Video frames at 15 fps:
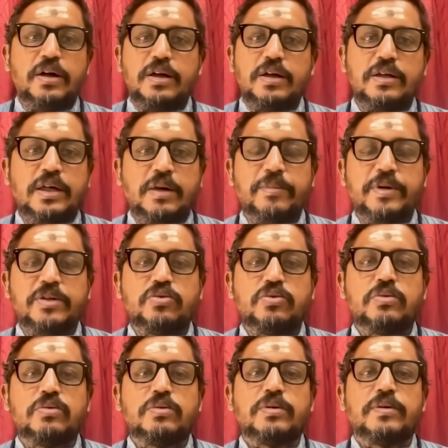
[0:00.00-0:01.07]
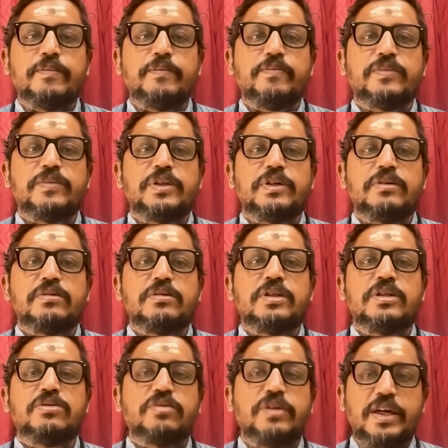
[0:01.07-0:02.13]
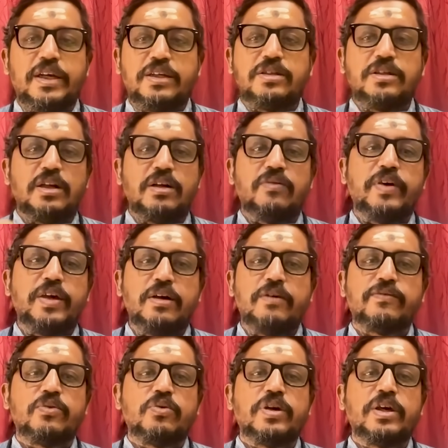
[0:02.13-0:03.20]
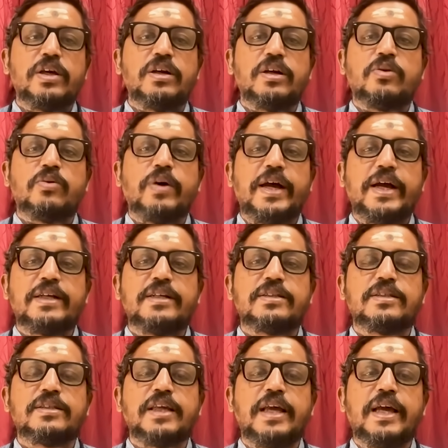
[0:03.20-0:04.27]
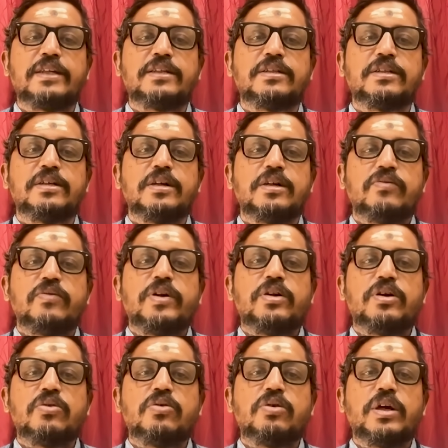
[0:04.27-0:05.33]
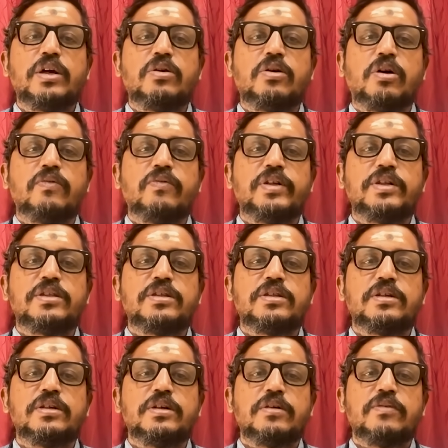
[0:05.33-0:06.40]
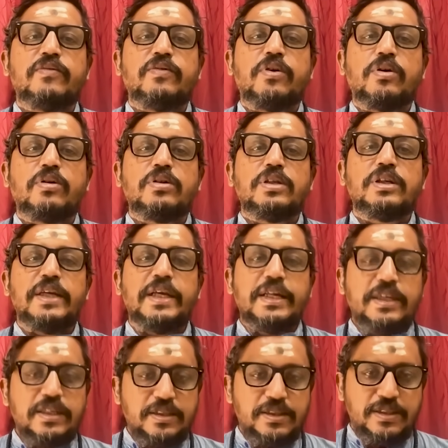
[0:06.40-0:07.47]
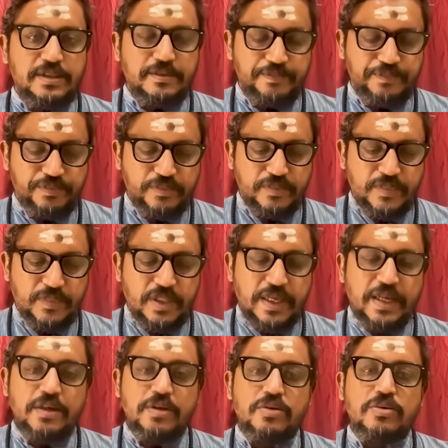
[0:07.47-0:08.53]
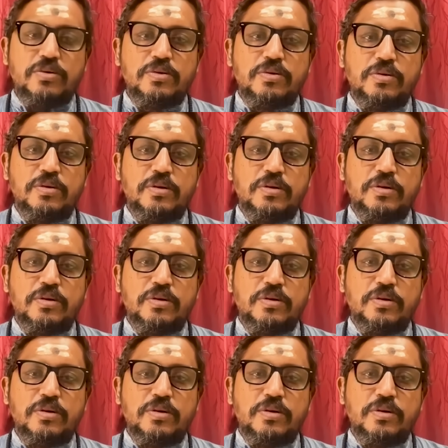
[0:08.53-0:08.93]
Number two, the traditional way of cooking requires that when you're cooking non-veg for the deities, then you